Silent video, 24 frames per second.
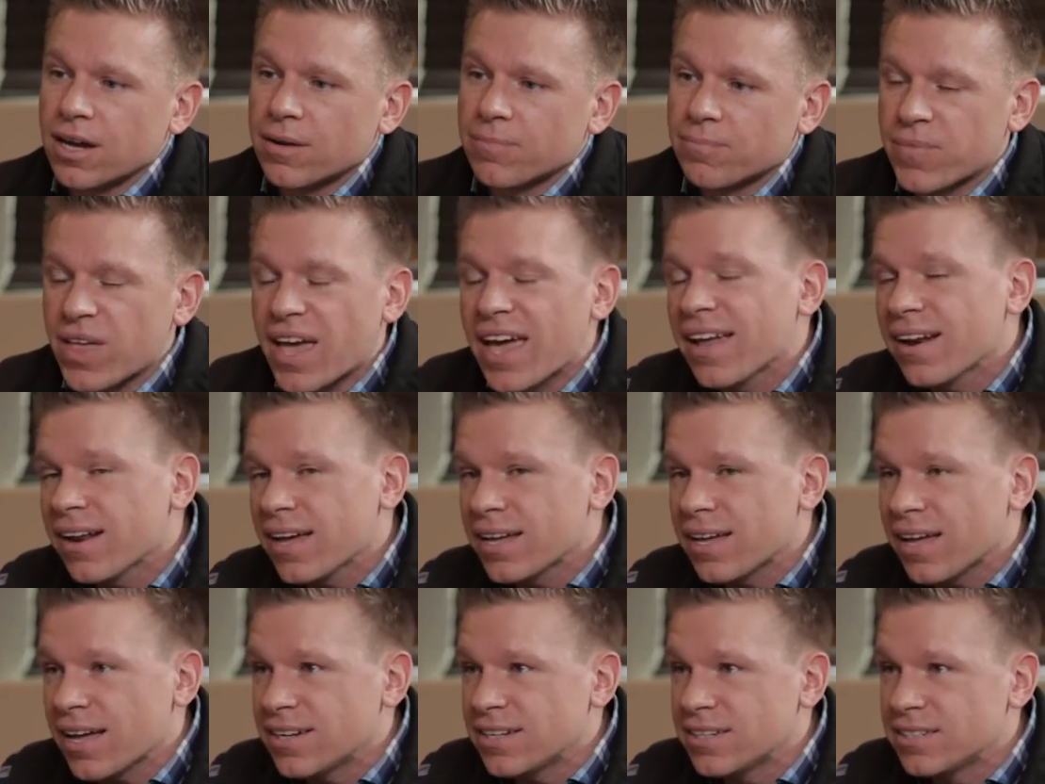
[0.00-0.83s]
Yeah. And
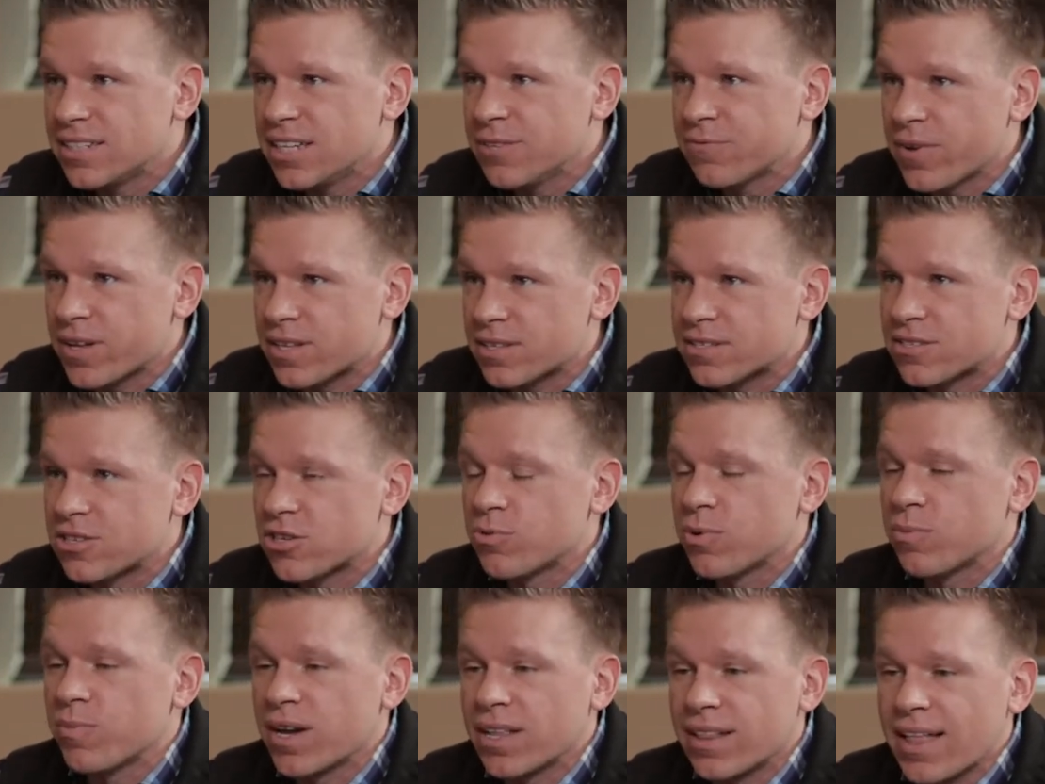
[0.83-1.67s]
I did defense
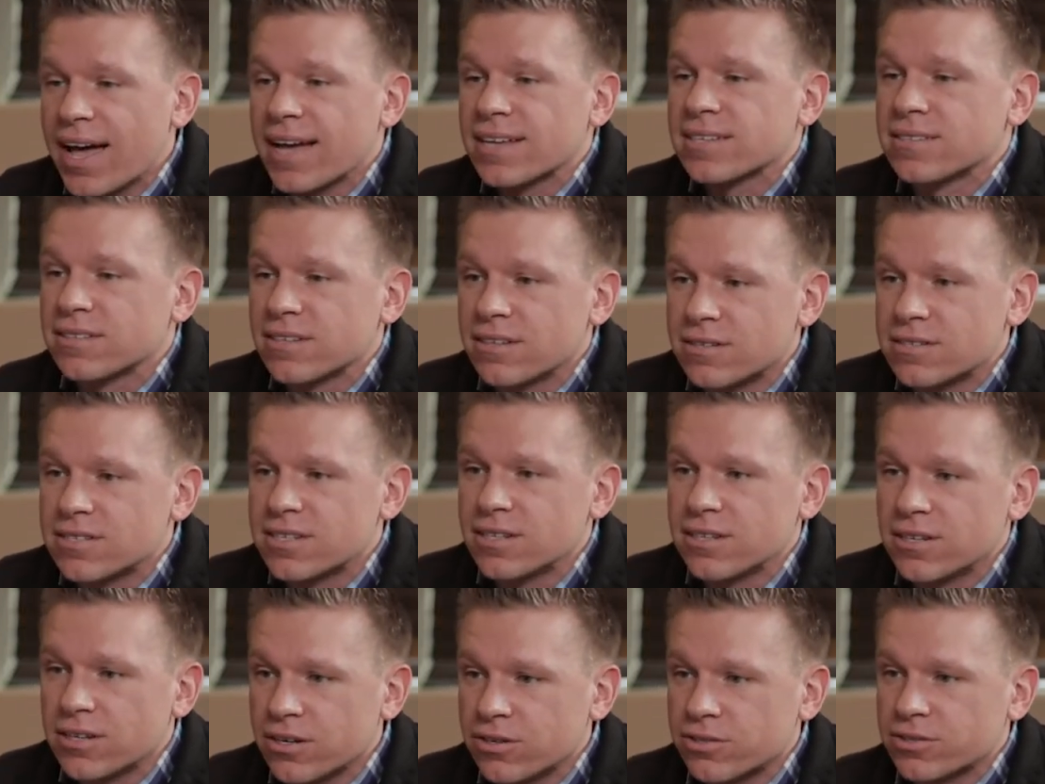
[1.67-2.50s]
too, but my last year,
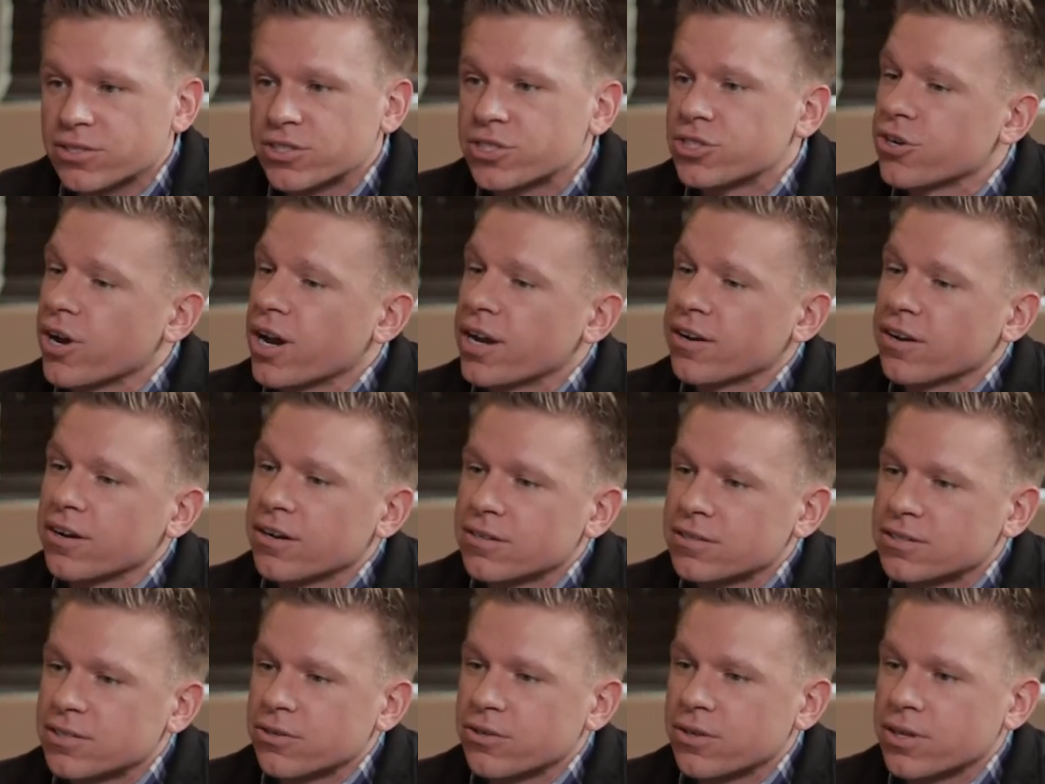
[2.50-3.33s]
senior year, I was a
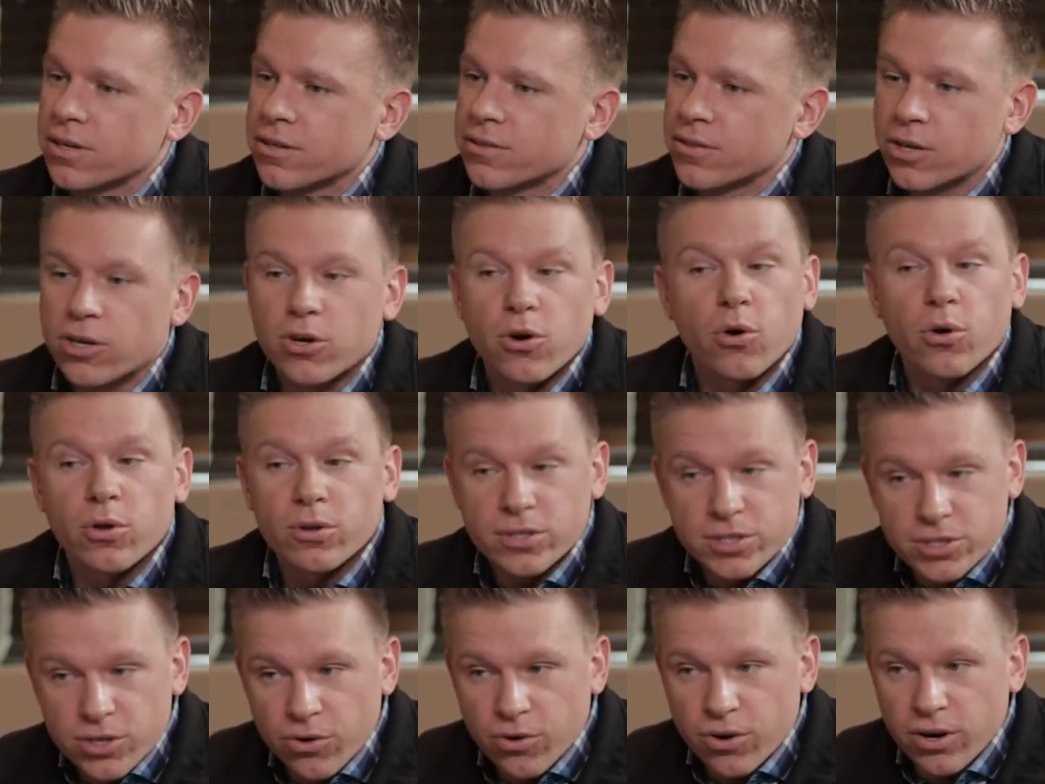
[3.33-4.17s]
striker. So the
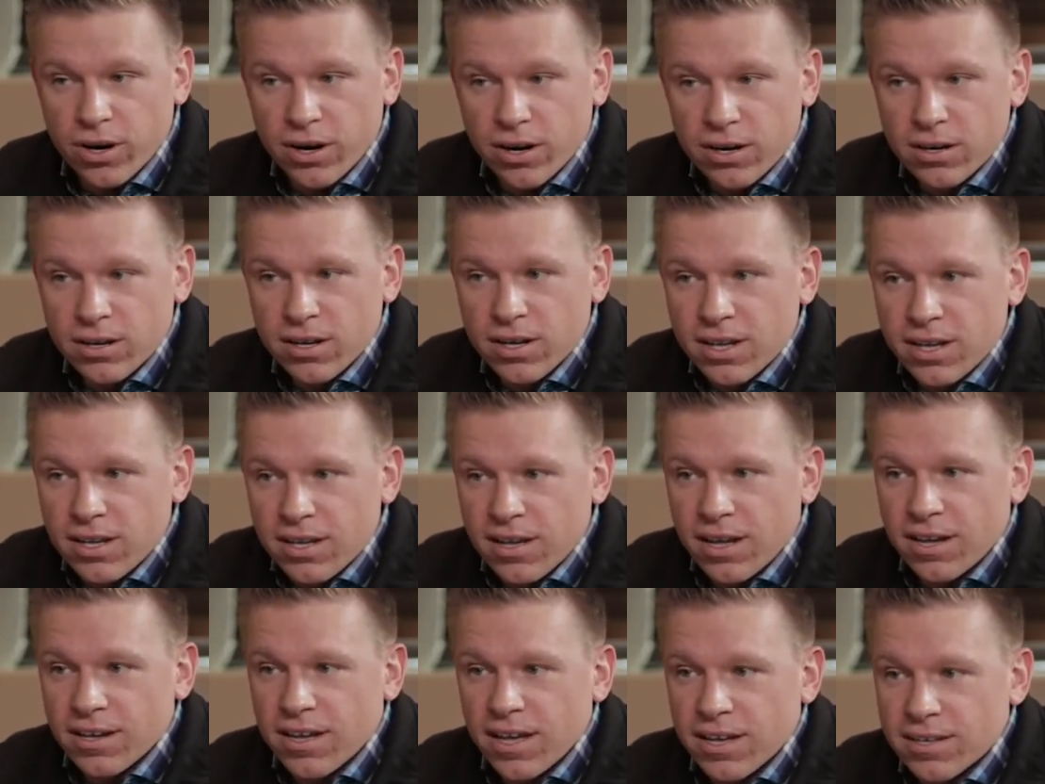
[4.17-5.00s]
goal scorer,
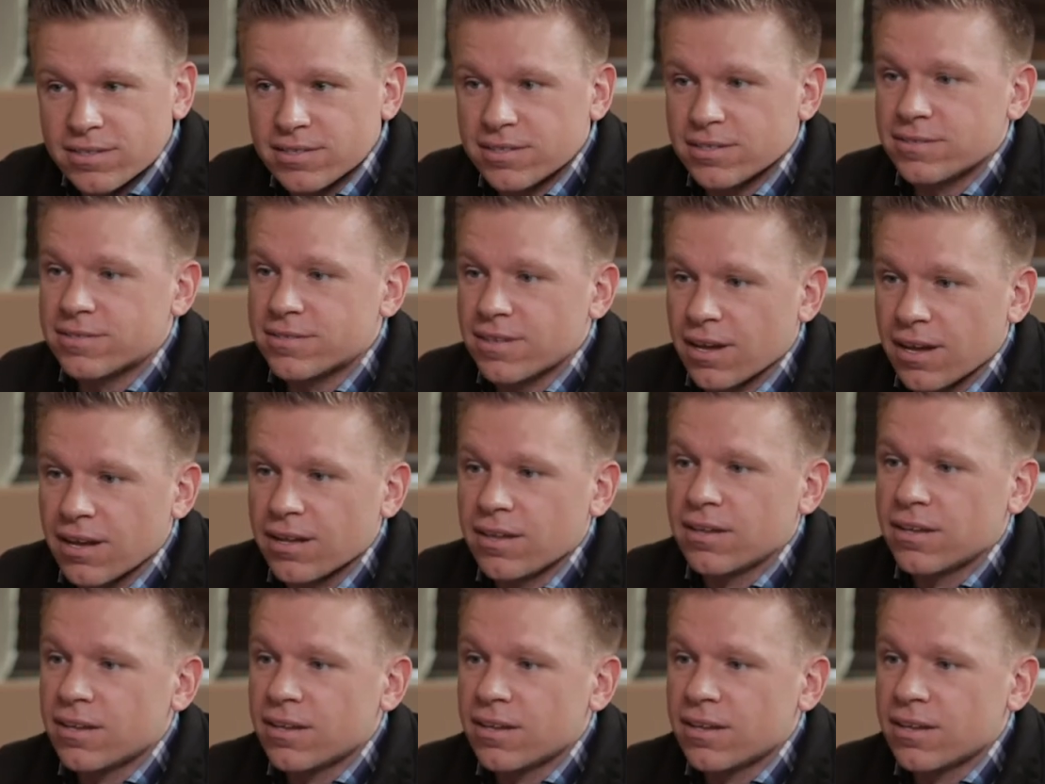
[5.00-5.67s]
I guess you'd say.